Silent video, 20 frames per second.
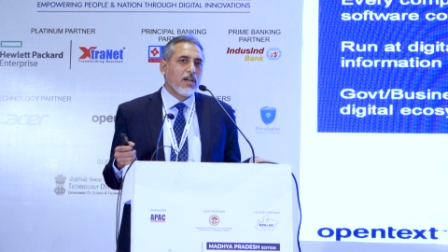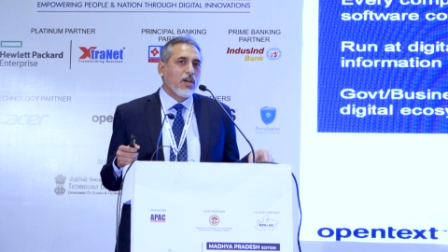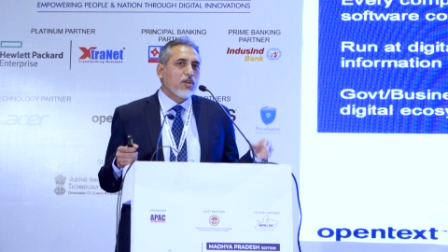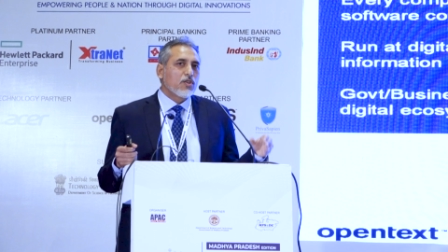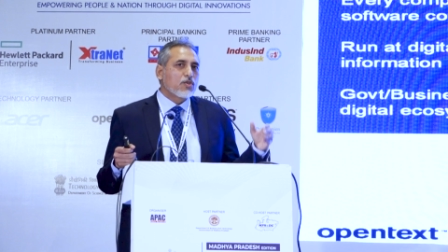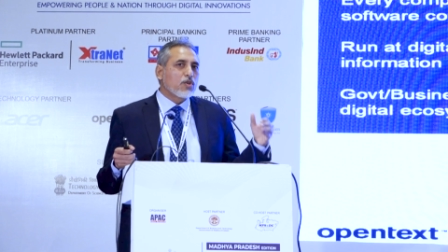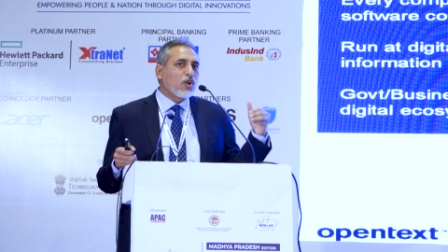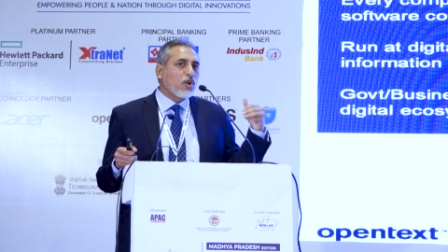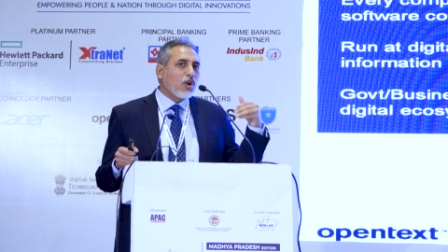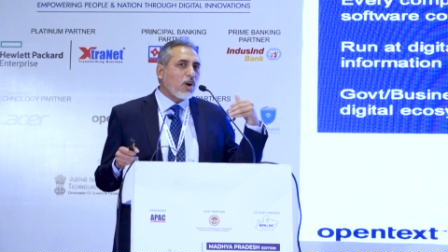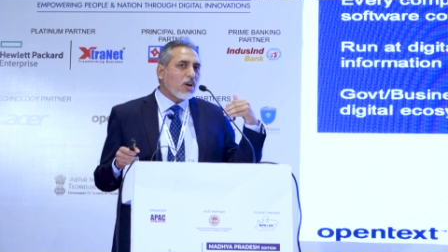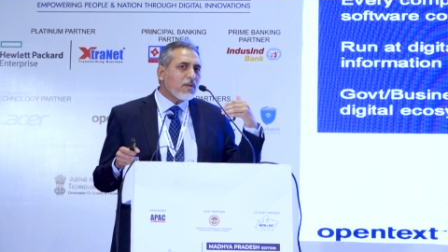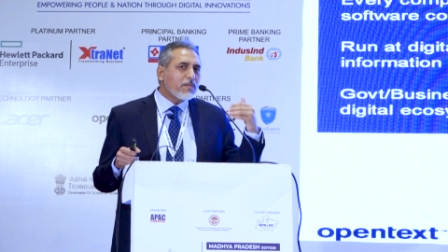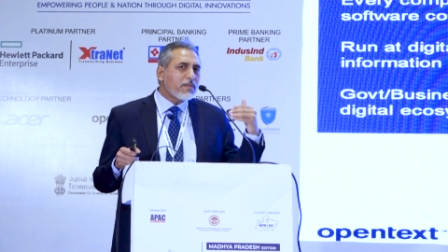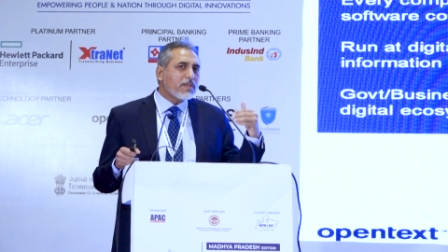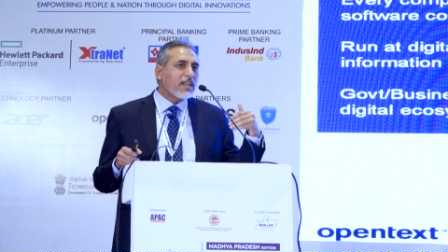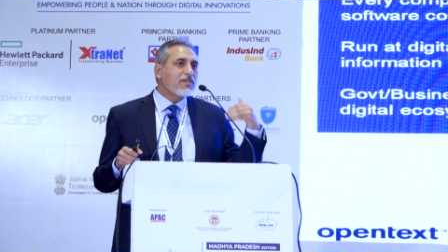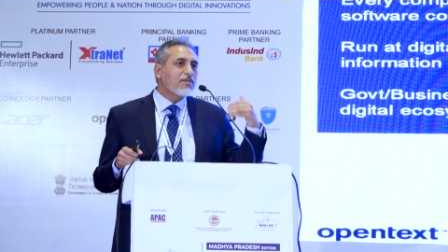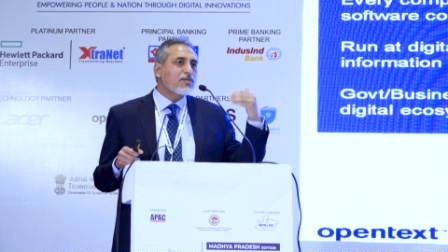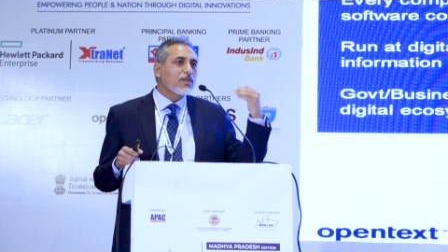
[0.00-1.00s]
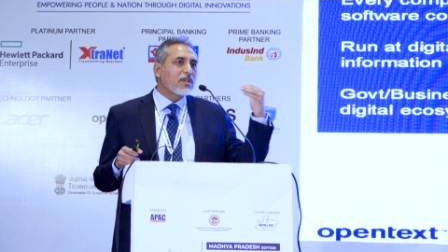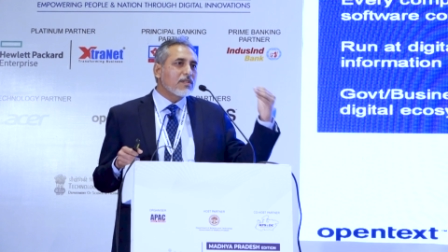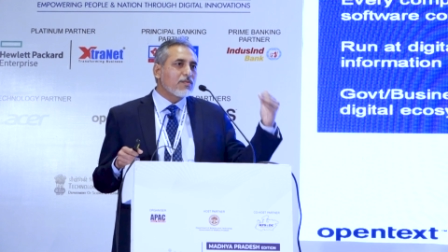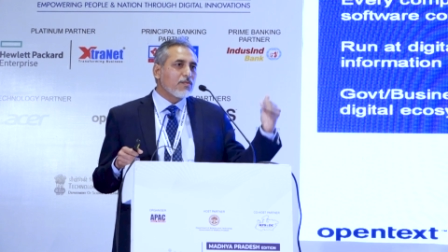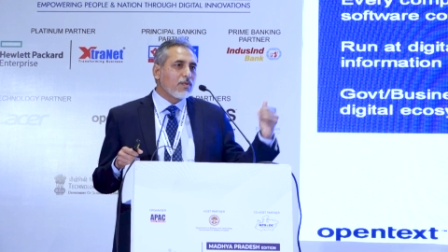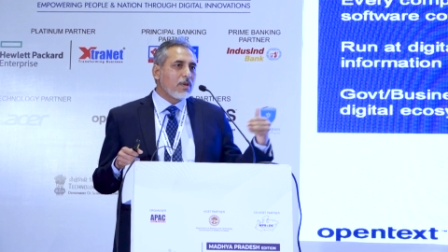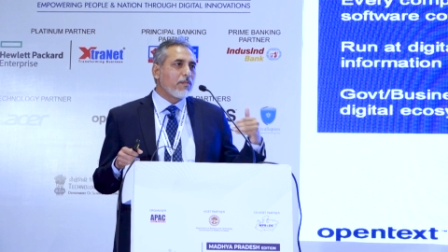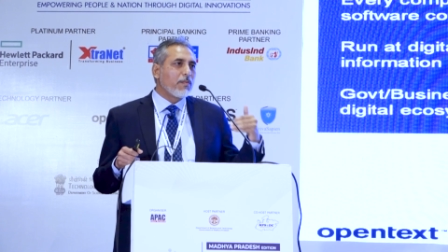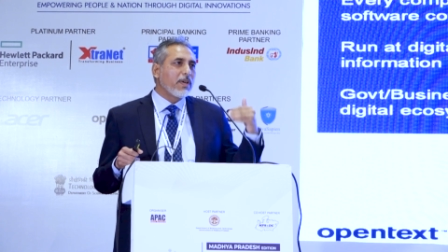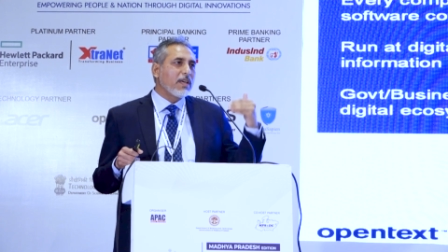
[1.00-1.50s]
So a lot of things will,
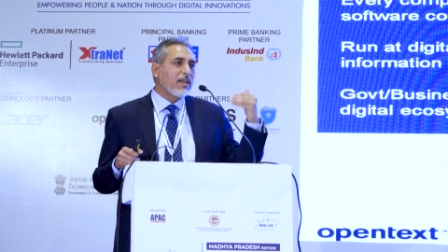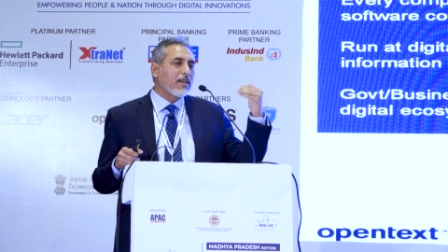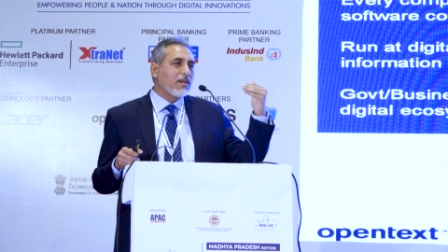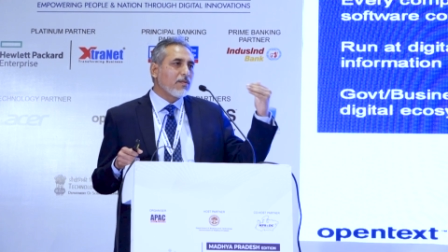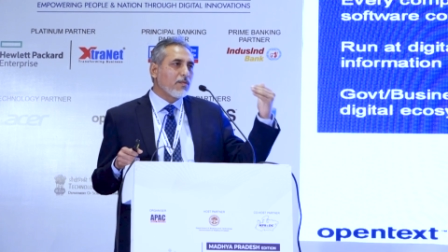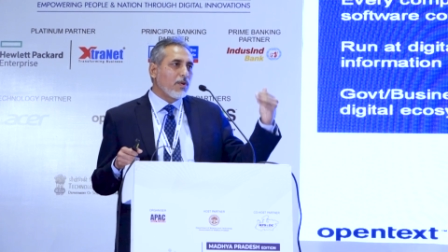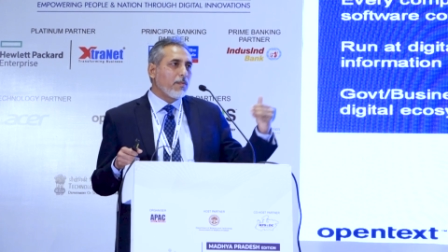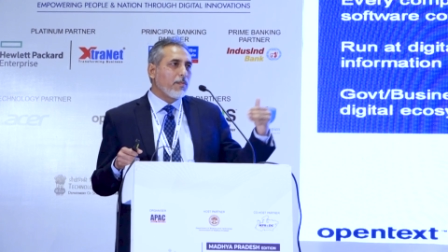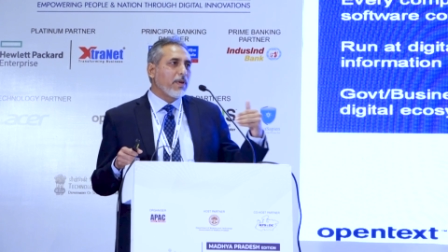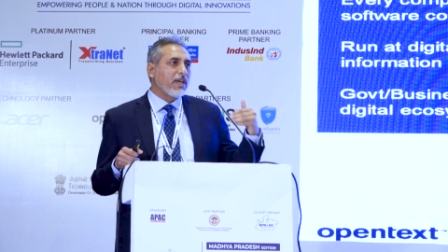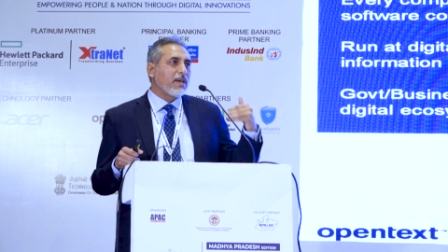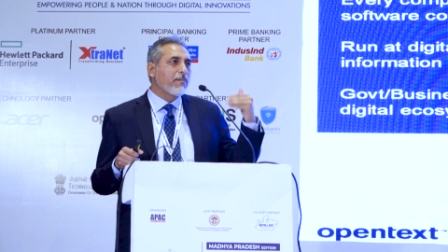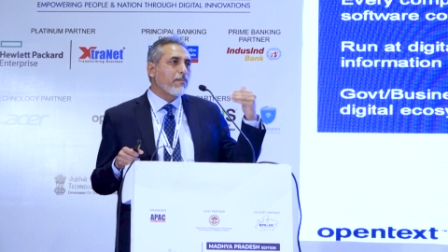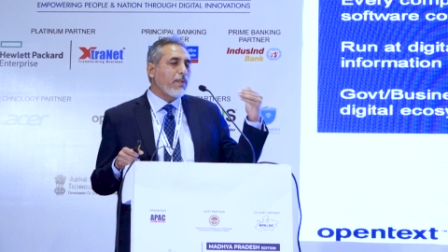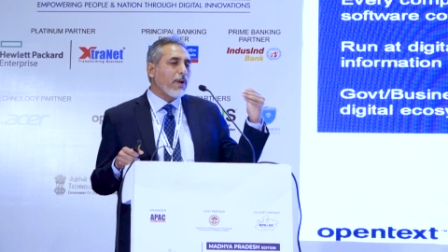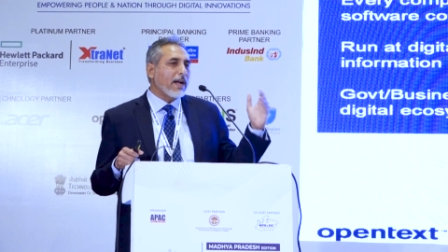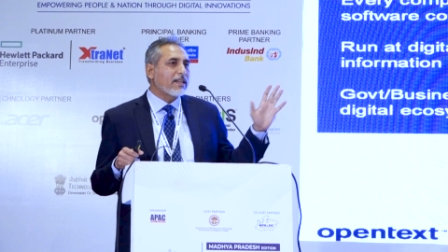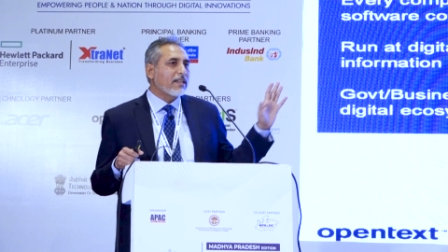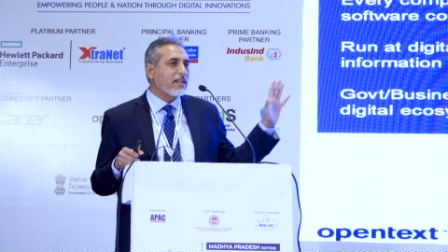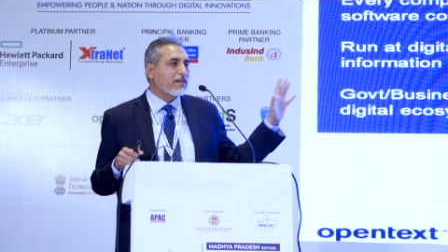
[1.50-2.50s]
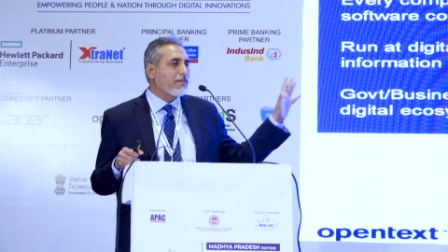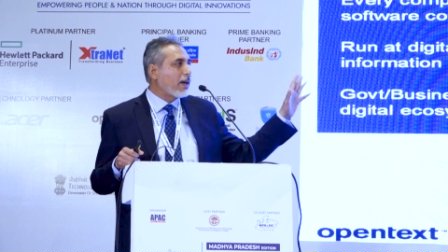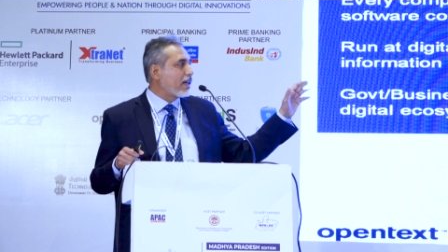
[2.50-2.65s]
will be will be impacted